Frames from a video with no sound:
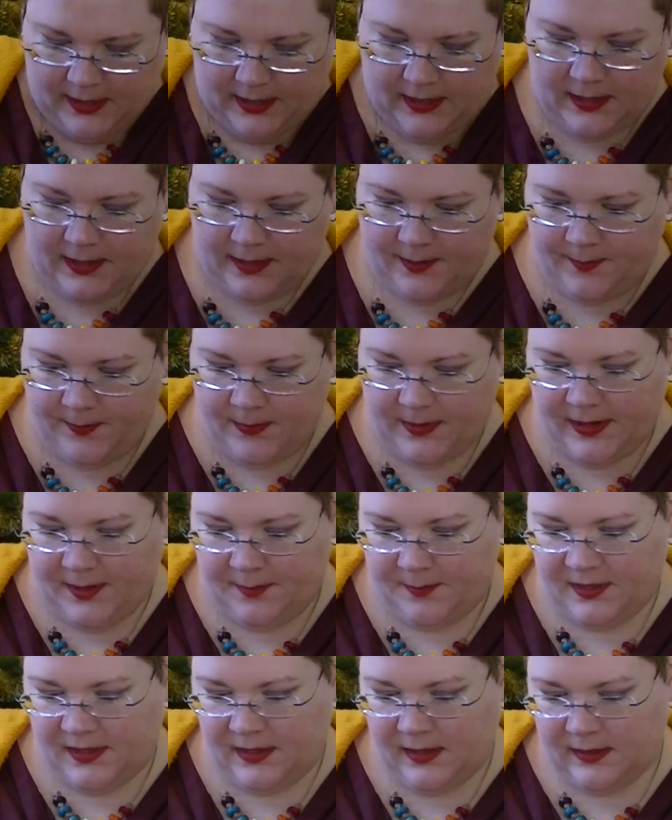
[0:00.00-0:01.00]

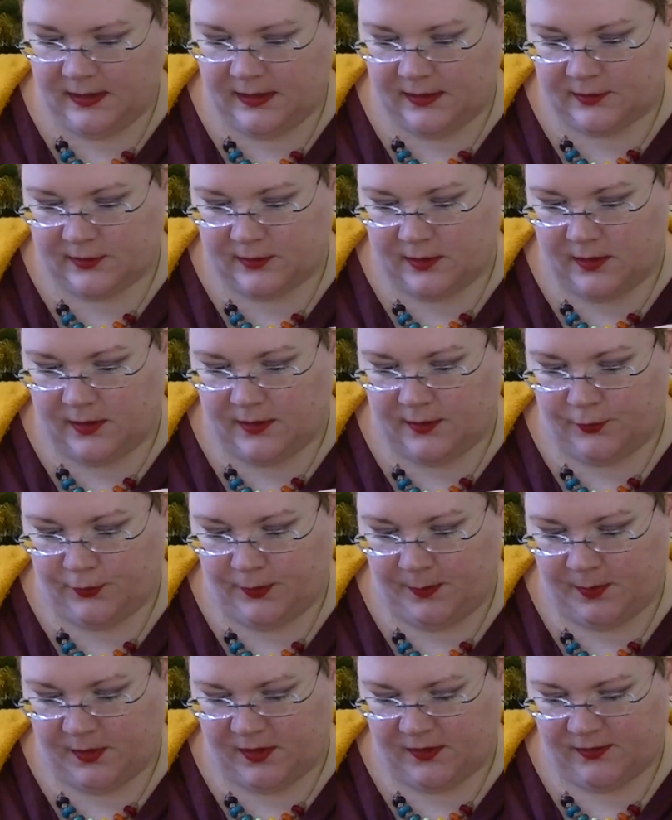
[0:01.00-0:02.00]
I'm knitting this on
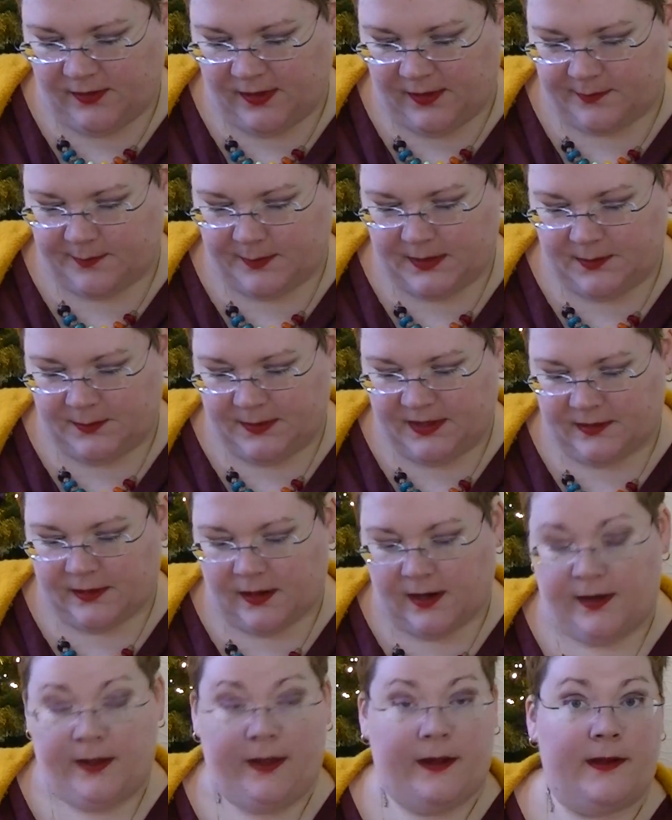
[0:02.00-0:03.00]

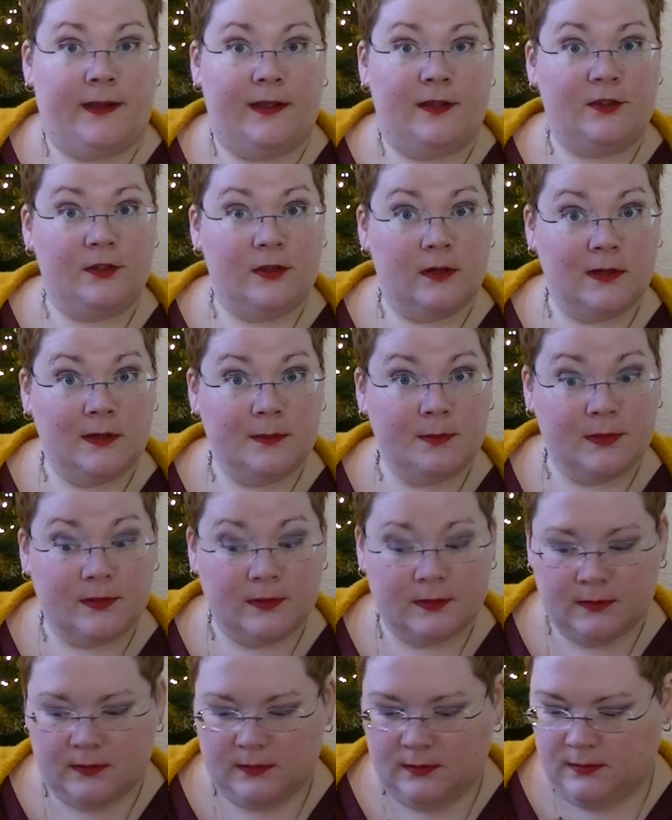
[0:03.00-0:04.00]
3.5mm high
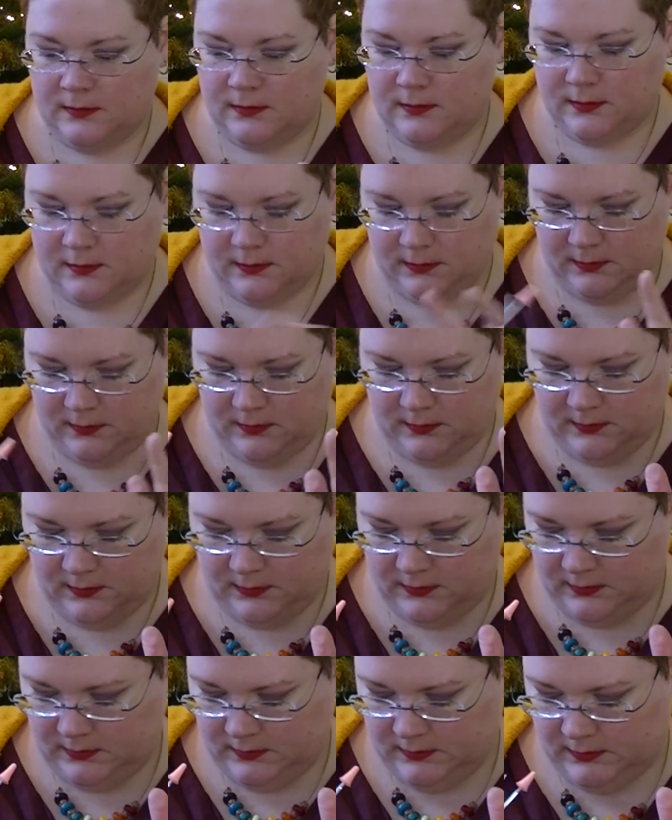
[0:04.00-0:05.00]
sharps.
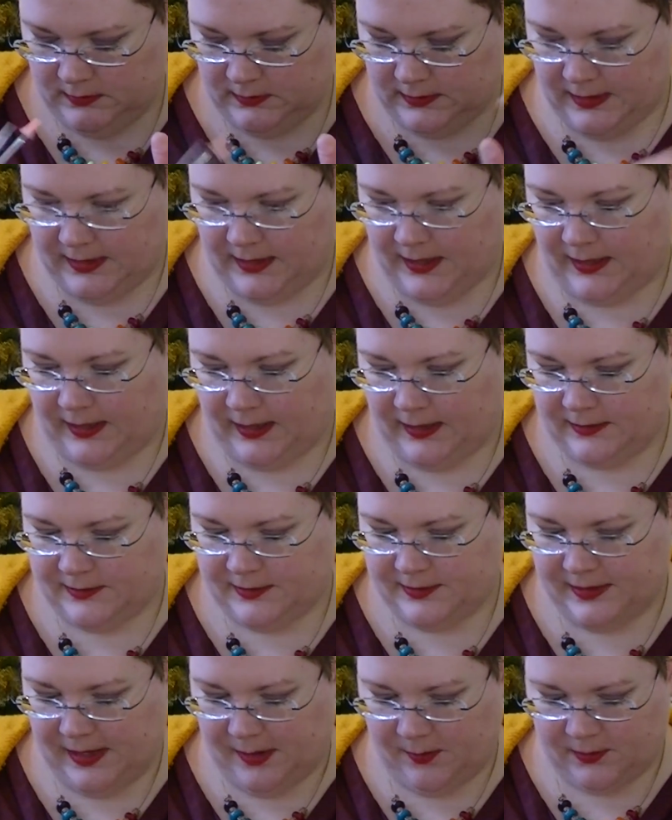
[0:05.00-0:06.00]
And I guess
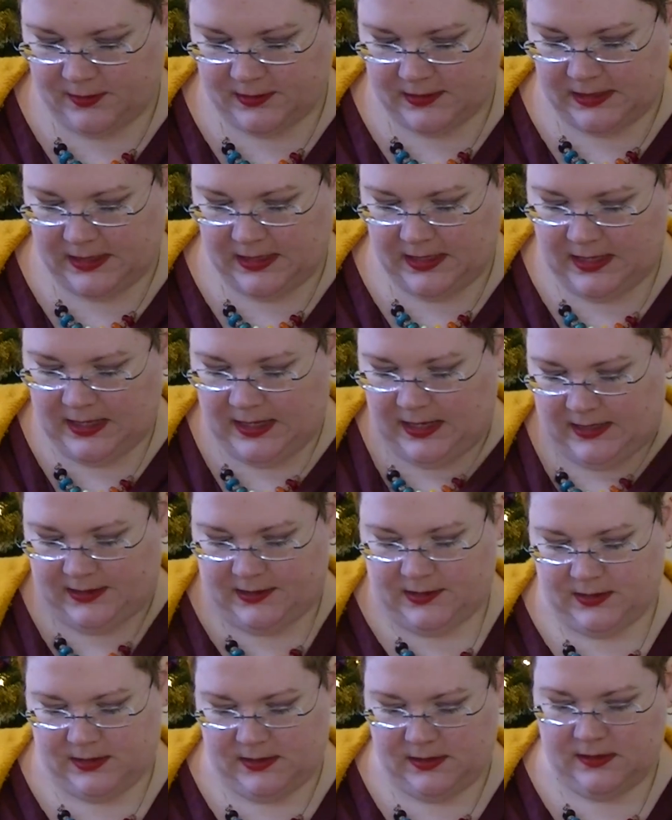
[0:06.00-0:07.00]
that was
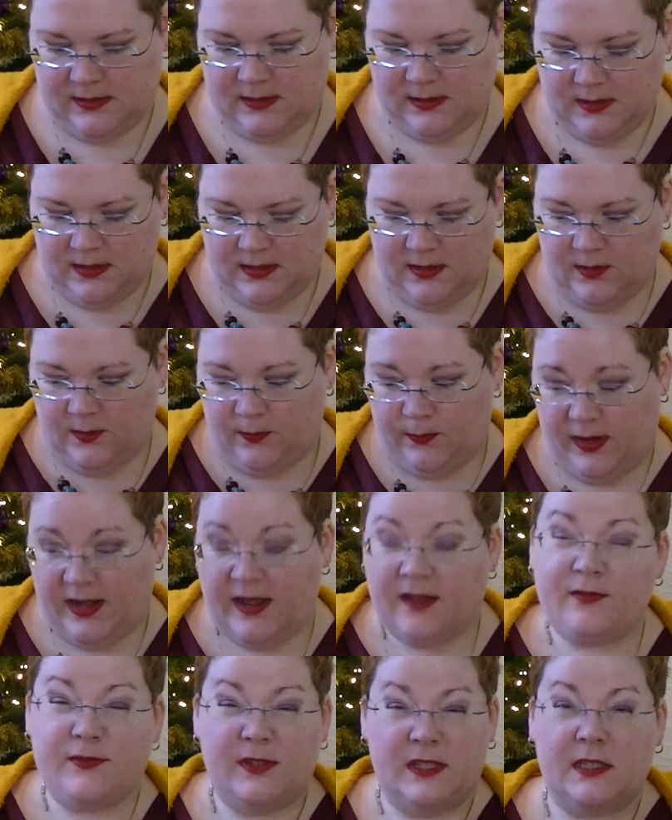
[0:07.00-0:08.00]
it. When
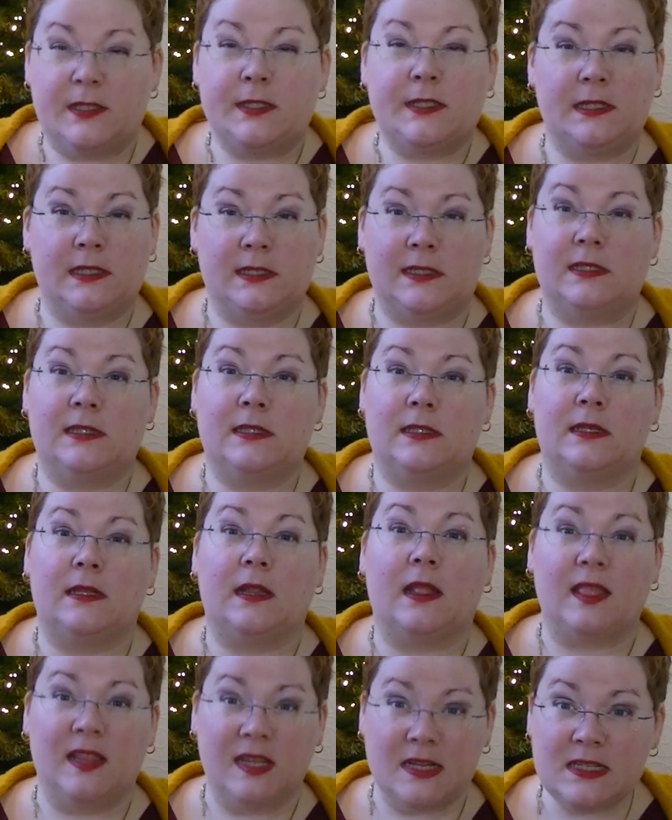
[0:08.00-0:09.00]
I finish
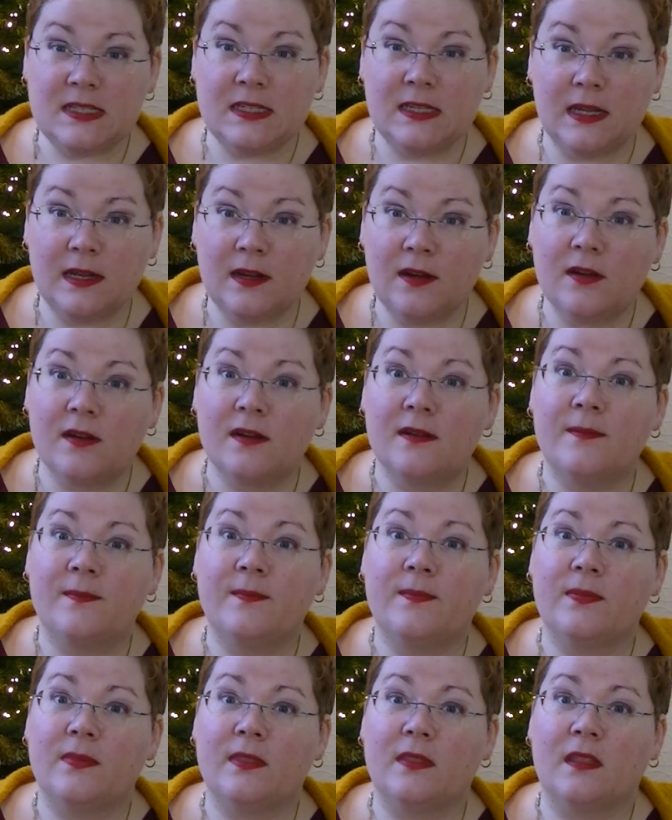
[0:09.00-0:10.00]
this year,
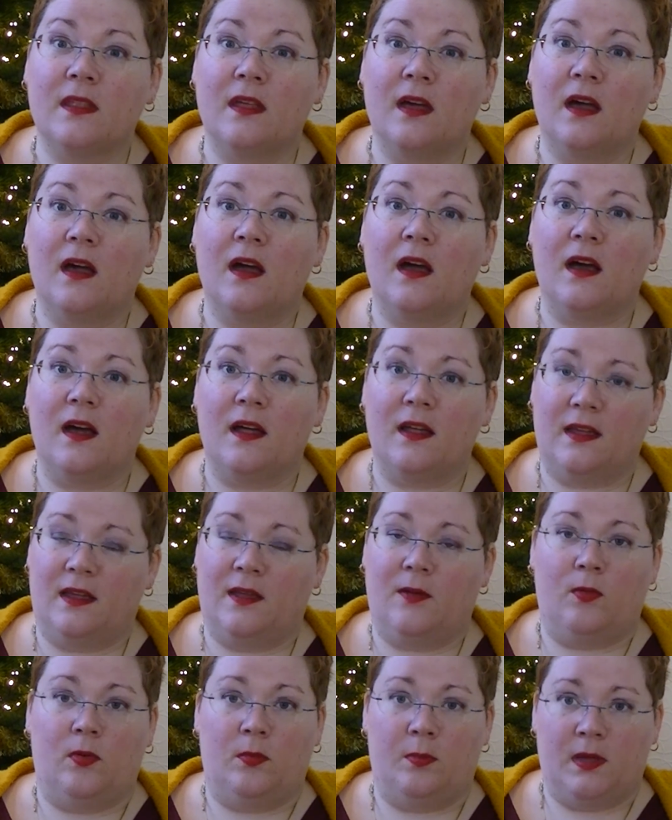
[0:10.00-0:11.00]

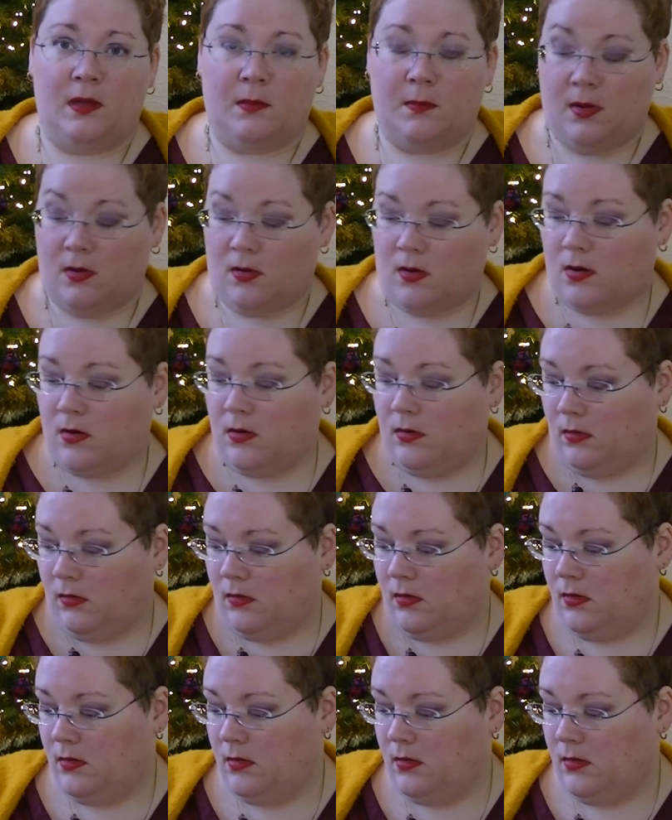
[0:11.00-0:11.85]
it will be a miracle.